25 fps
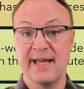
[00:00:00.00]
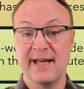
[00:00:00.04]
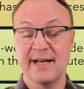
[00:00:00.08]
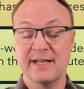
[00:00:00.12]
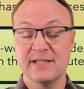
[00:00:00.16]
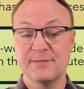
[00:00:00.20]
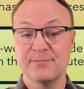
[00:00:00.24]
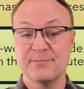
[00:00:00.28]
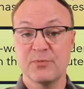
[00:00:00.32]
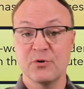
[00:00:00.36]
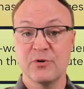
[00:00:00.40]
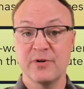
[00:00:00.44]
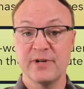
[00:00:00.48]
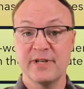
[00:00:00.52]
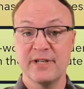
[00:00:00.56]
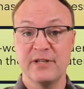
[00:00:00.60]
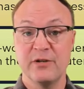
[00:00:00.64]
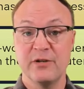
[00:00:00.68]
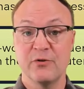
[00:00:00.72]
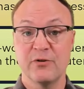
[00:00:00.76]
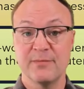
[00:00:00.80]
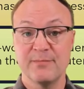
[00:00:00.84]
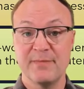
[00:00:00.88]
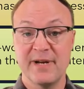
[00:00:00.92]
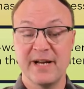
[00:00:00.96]
export
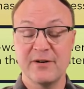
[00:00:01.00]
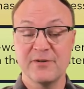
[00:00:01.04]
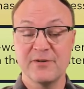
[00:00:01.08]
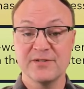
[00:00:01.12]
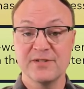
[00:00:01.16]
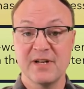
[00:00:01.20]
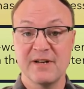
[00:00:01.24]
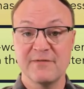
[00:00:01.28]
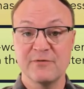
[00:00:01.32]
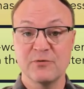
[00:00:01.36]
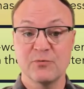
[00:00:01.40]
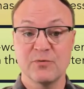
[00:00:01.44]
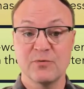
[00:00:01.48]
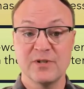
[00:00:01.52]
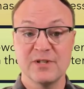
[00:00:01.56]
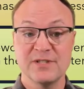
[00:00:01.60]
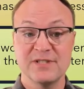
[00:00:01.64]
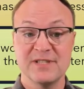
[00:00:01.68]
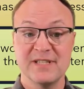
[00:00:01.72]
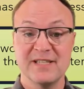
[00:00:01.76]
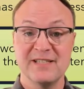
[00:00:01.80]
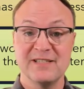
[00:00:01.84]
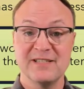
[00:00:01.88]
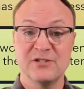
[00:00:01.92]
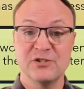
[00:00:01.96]
your Microsoft
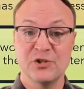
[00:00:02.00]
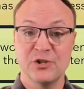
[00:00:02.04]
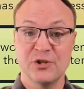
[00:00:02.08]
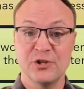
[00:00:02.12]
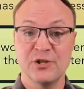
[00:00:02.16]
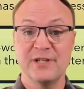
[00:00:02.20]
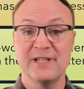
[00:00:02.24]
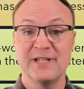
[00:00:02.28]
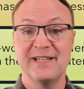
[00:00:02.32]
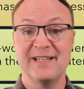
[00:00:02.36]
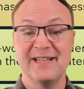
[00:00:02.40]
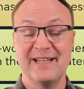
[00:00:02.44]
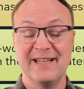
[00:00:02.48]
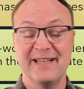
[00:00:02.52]
Words and turn it